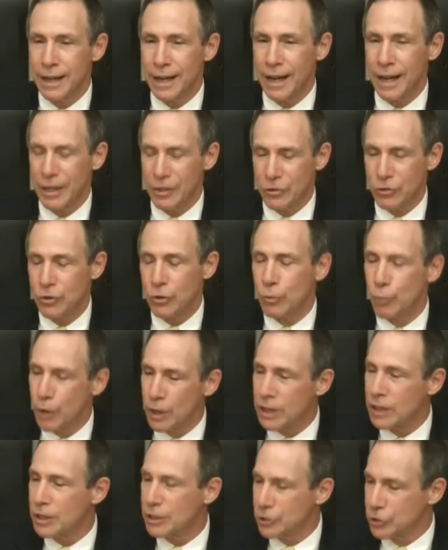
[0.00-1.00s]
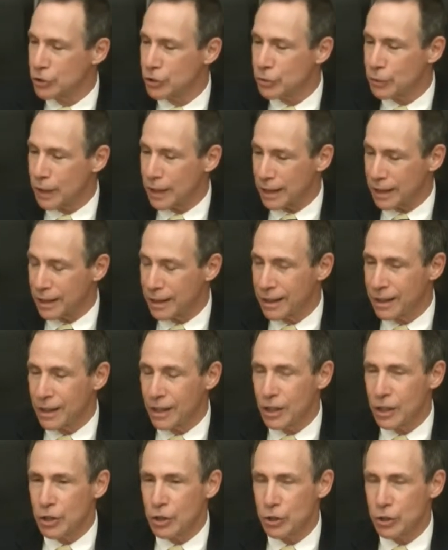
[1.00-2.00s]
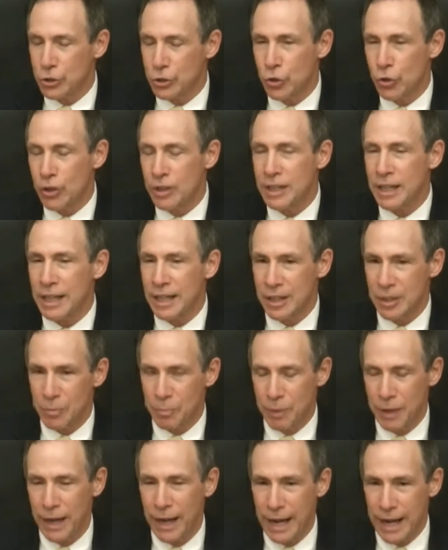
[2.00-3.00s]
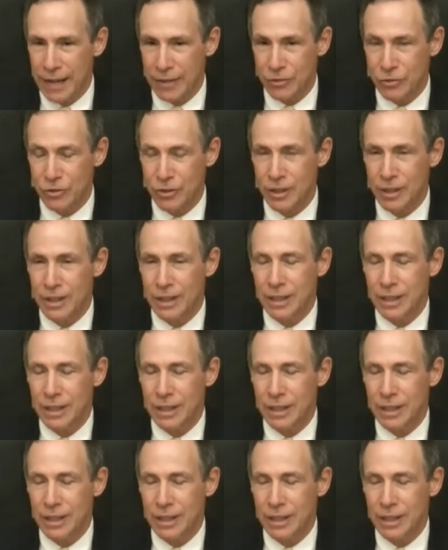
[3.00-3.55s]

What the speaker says: And so what are you doing? You're talking in the past,